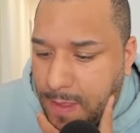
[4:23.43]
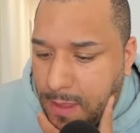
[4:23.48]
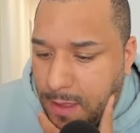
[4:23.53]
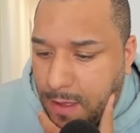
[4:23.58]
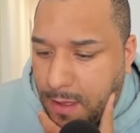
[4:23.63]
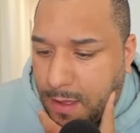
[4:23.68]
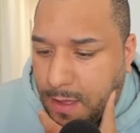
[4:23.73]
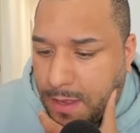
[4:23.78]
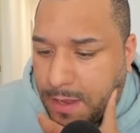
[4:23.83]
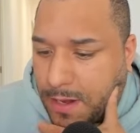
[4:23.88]

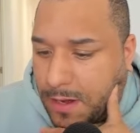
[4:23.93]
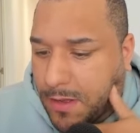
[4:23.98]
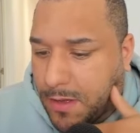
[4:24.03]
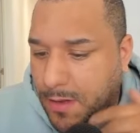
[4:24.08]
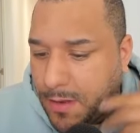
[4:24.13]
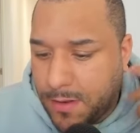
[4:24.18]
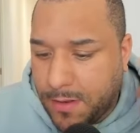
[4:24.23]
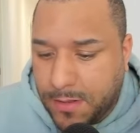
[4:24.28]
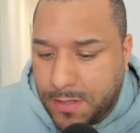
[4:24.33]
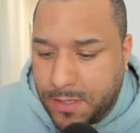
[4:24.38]
uh, you know,
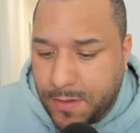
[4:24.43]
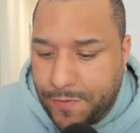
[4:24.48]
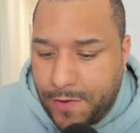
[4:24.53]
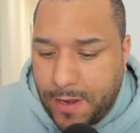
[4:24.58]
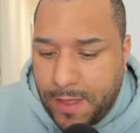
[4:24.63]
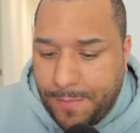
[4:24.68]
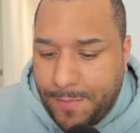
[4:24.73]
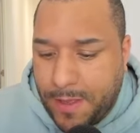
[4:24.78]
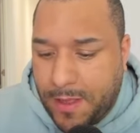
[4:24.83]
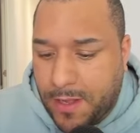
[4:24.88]
and stuff
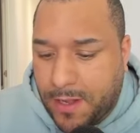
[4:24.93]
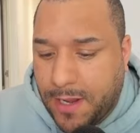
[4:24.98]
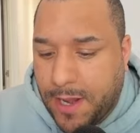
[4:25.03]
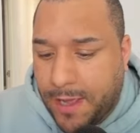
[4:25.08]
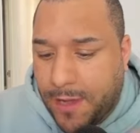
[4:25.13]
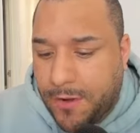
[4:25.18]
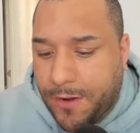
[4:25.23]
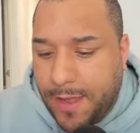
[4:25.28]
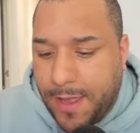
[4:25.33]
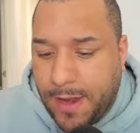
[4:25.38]
like that. But you
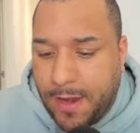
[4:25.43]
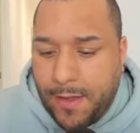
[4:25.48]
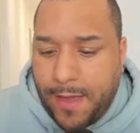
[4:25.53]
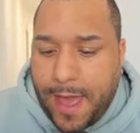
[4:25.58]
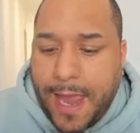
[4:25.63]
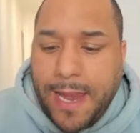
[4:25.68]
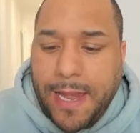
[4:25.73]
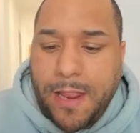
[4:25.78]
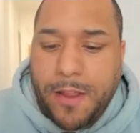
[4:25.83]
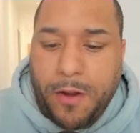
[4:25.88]
click on it, Look,
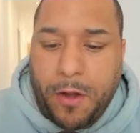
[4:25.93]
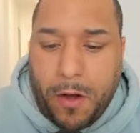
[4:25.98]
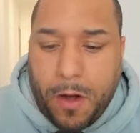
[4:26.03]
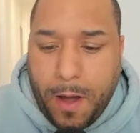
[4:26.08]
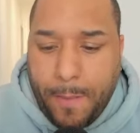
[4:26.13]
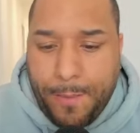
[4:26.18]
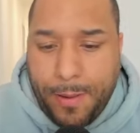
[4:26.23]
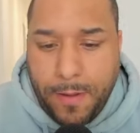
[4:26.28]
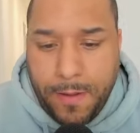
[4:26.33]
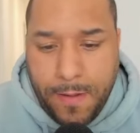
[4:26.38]
Alien
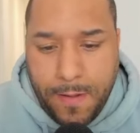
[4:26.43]
Hop,